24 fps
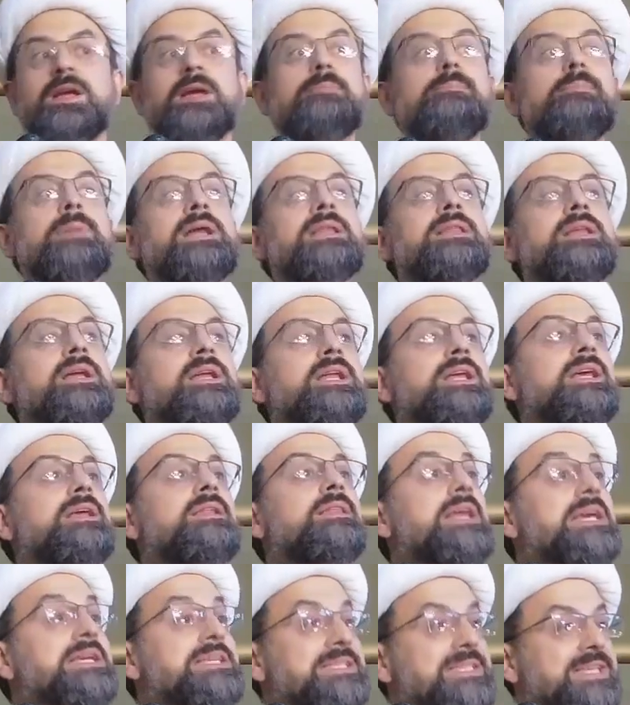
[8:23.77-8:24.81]
Madani,
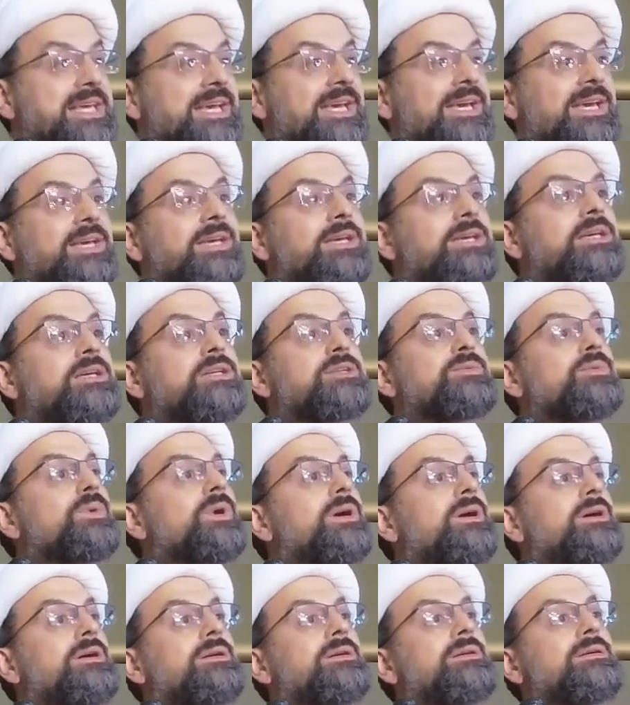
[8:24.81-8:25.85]
they say, is
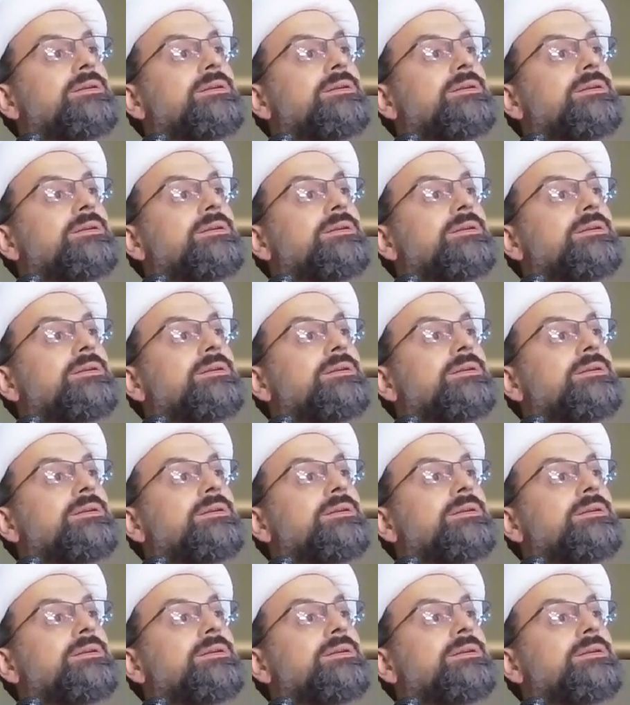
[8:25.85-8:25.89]
what